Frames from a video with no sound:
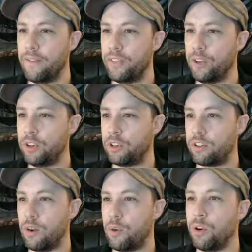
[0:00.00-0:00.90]
Choose a
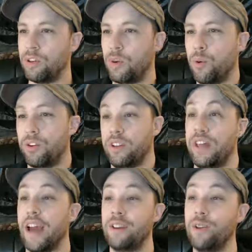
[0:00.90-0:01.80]
Star Wars quote to
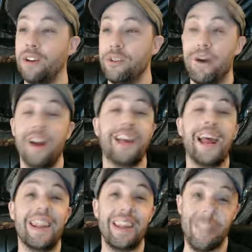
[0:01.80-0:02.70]
tattoo on your body.
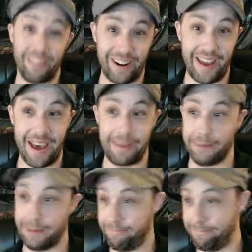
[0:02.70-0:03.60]
Never gonna
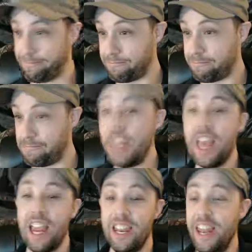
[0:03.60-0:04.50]
happen.
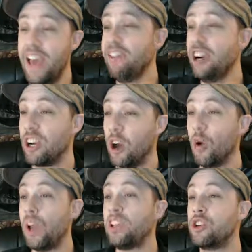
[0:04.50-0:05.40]
Never
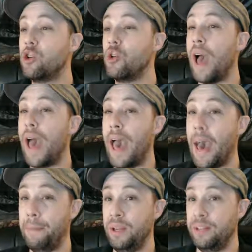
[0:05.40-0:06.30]
going to
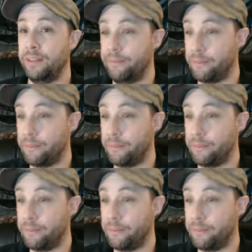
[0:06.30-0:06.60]
happen.